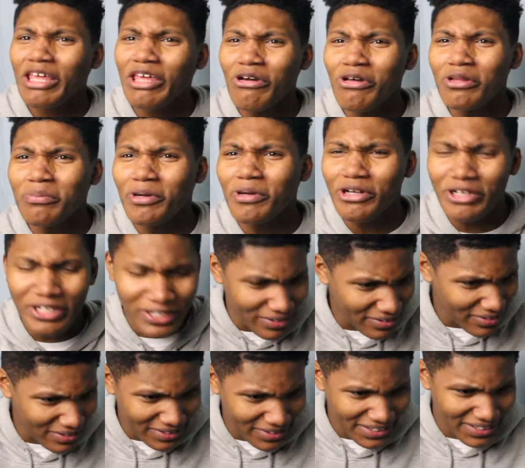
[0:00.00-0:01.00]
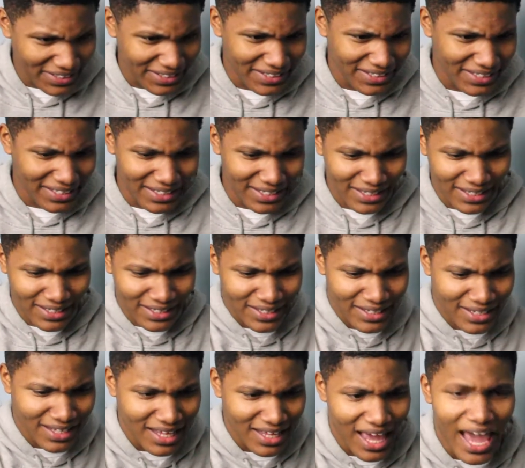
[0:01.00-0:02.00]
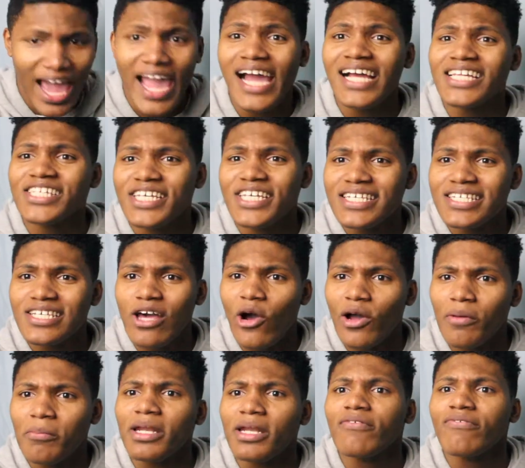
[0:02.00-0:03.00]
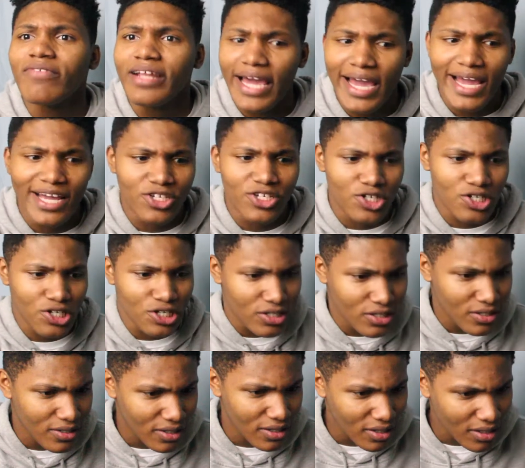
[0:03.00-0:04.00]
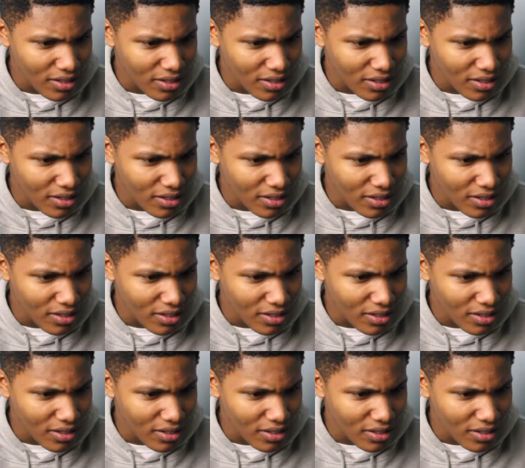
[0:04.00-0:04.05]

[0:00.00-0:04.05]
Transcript: Goldberg. Hey, I just saw him in the Flash, dude.